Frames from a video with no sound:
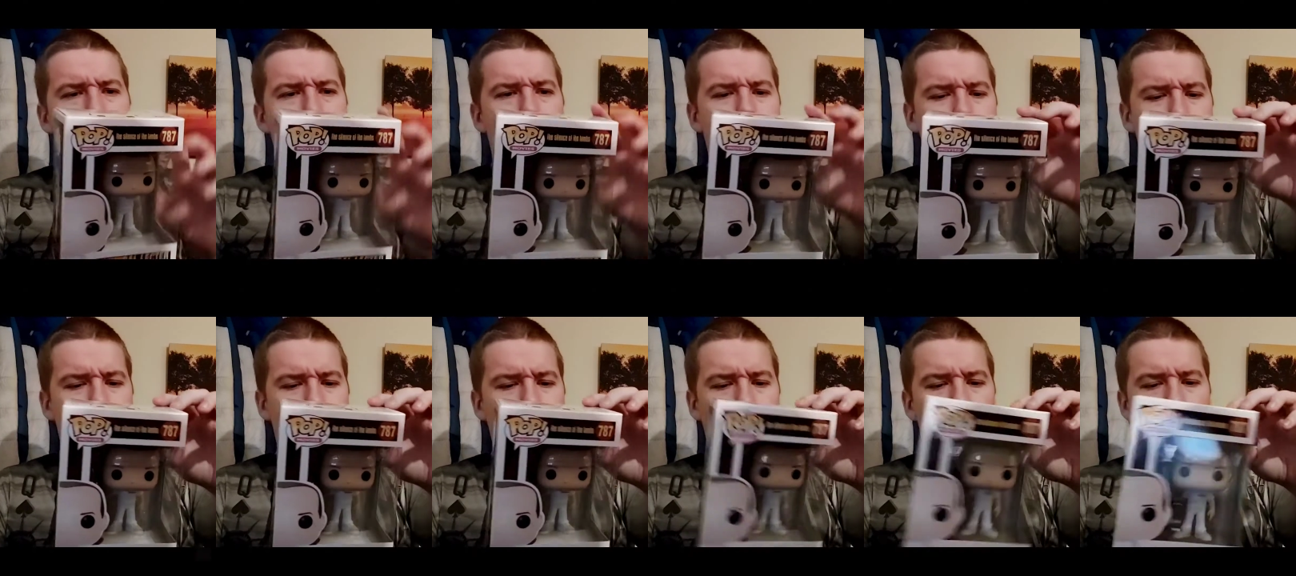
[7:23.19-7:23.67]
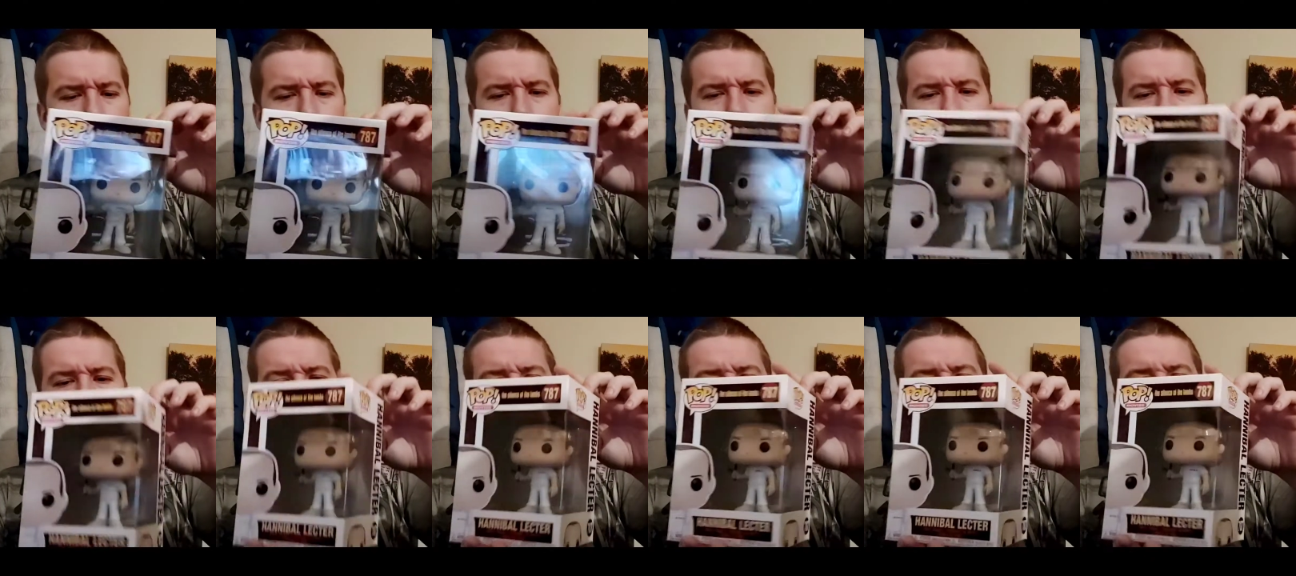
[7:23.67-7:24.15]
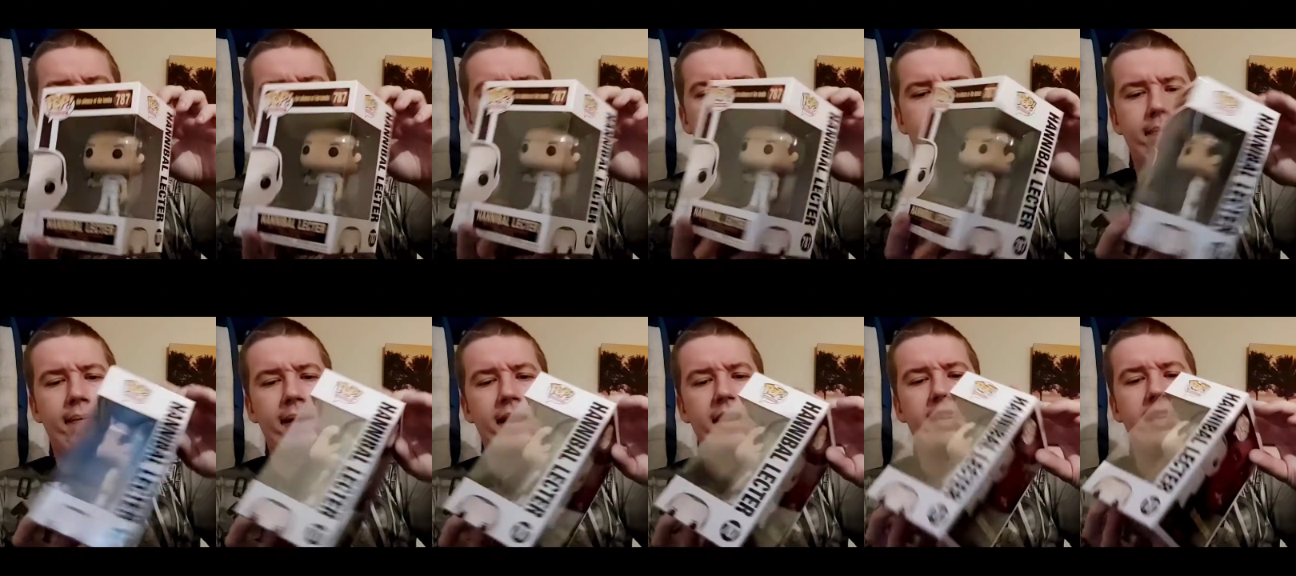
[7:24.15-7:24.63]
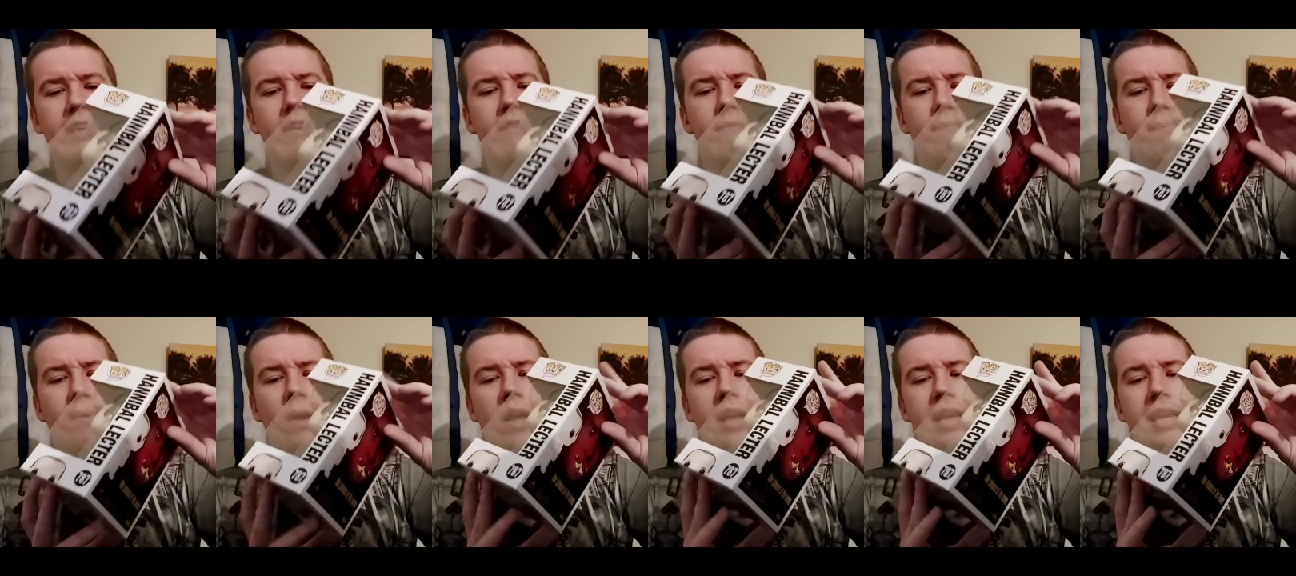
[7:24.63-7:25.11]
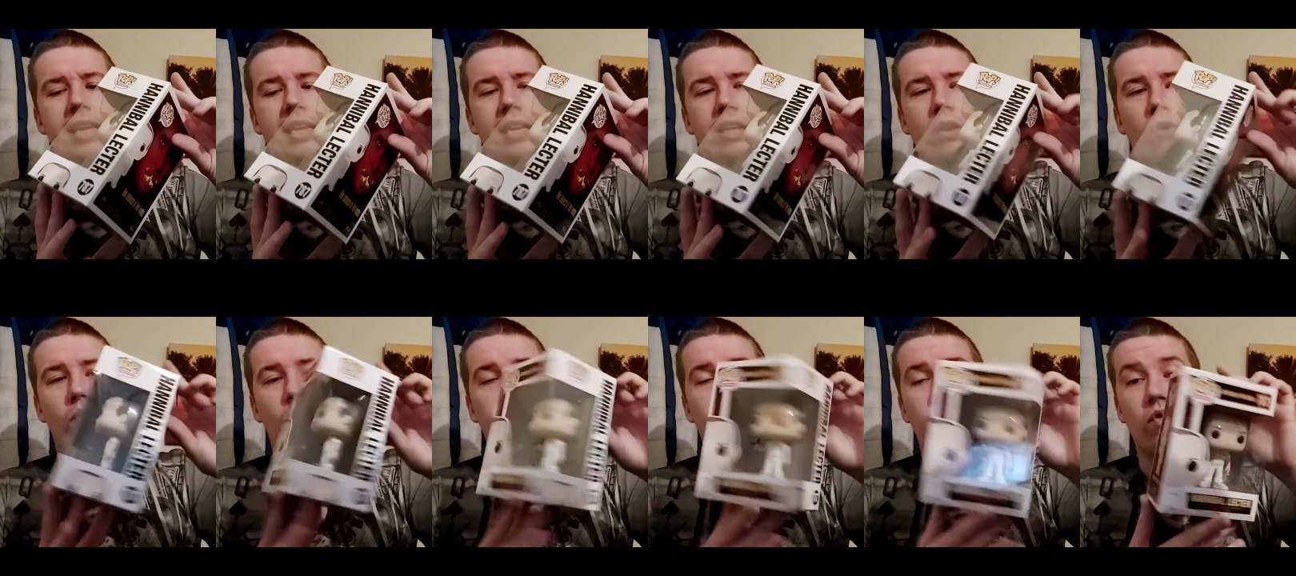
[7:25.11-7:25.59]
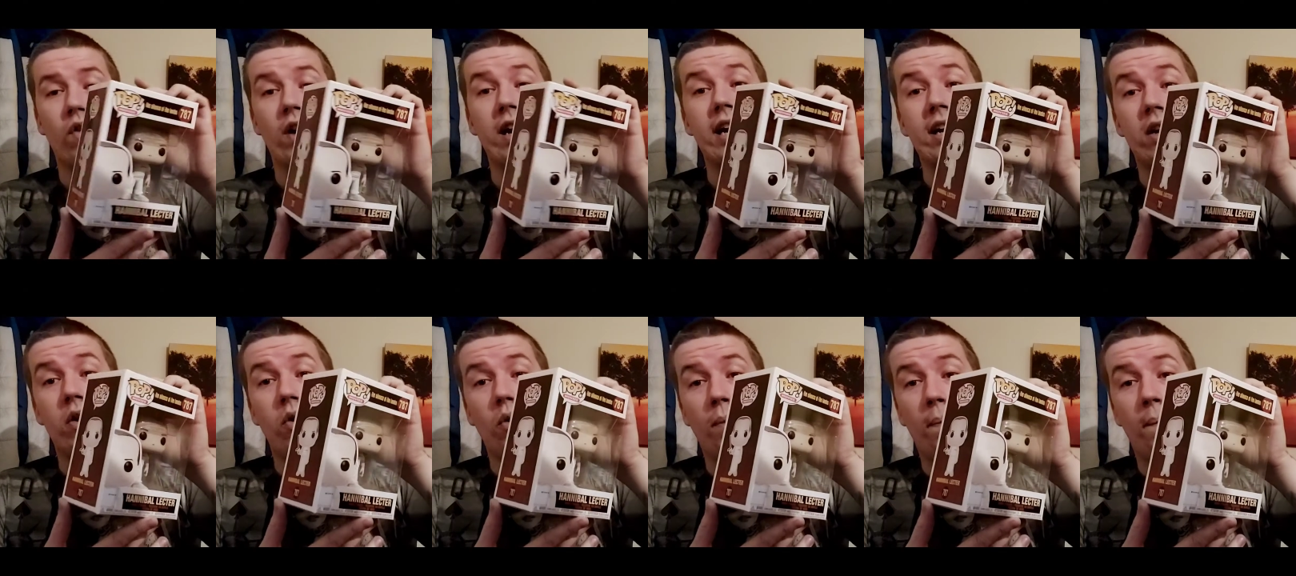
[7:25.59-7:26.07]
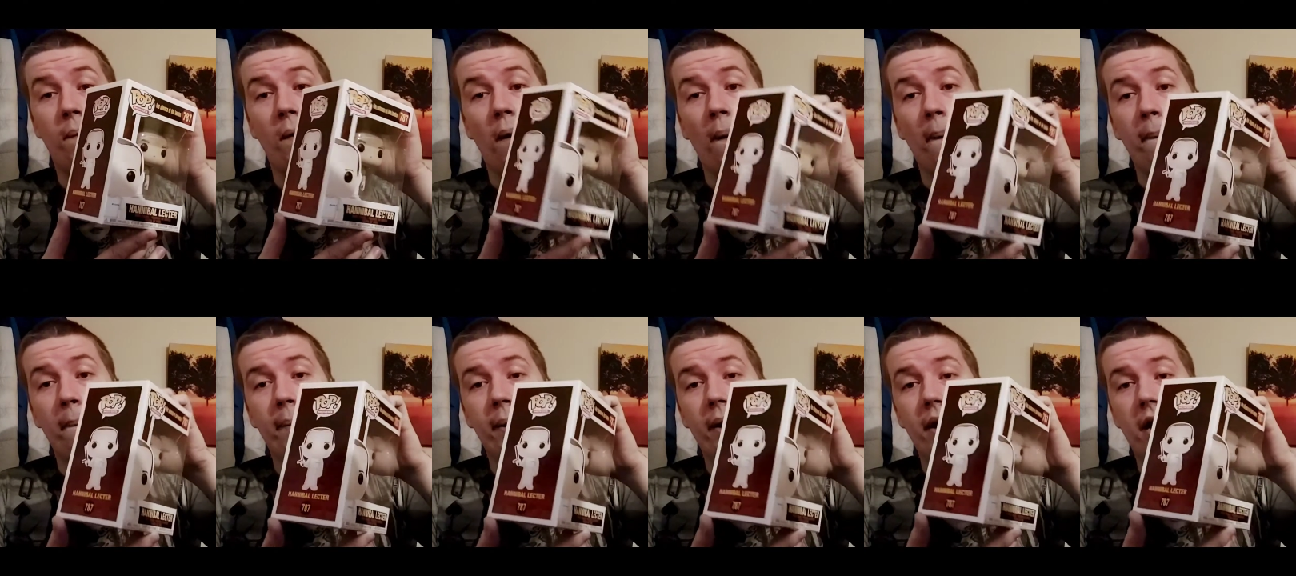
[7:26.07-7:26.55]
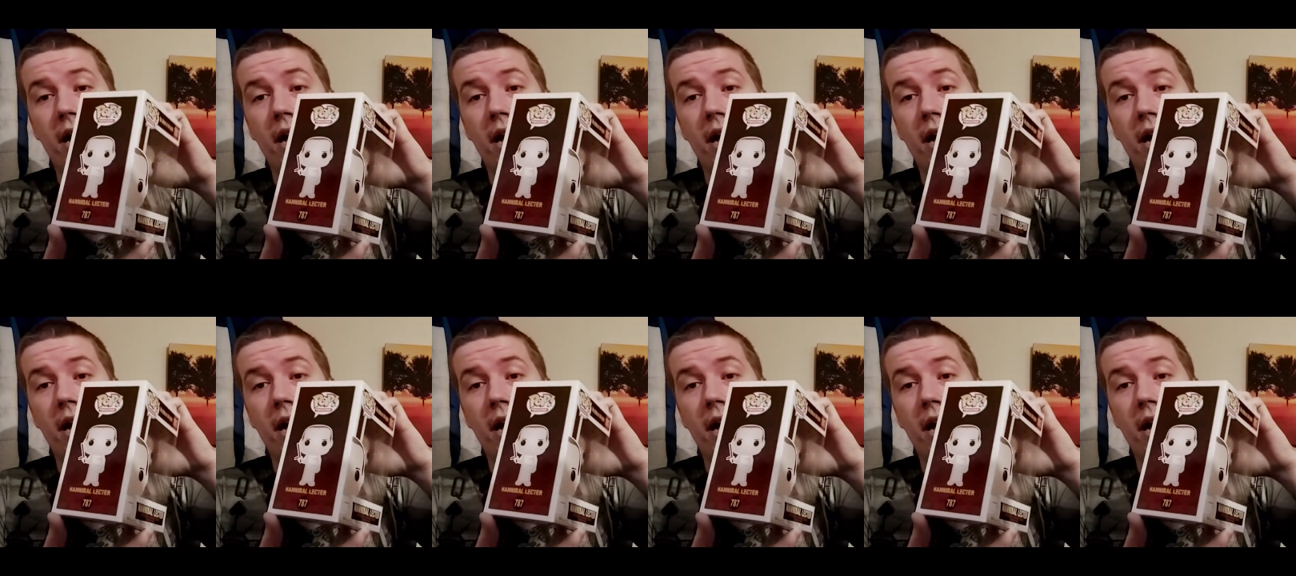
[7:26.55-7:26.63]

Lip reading: It's not massively expensive, but it is a really cool pop.